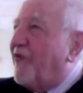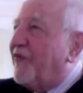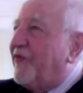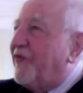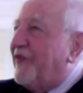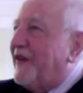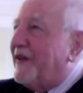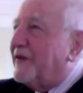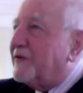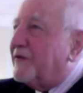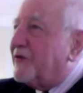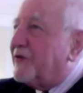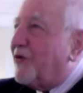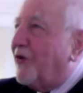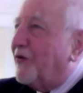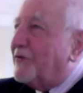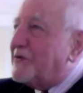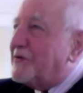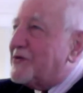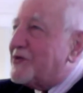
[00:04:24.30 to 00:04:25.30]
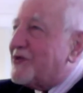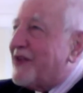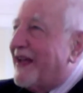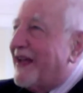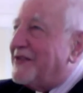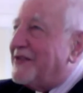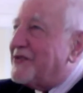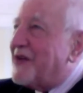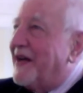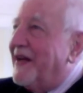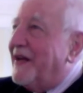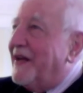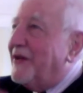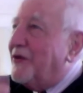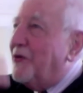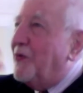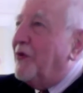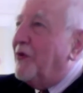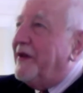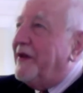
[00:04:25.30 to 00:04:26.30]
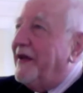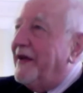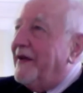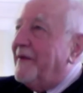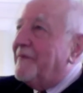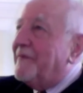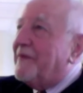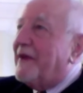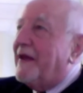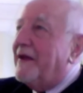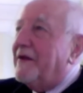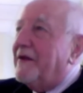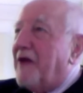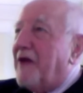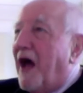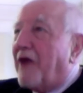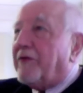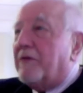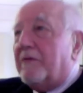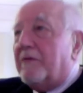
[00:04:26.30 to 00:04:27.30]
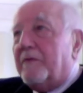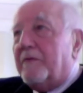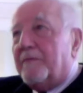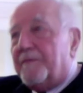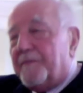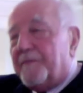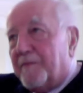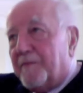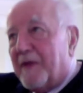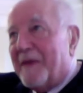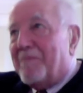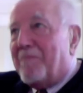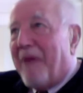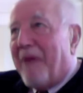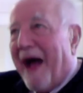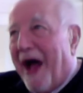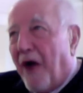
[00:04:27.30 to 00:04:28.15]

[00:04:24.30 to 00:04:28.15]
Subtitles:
might cite California because they were both field code states.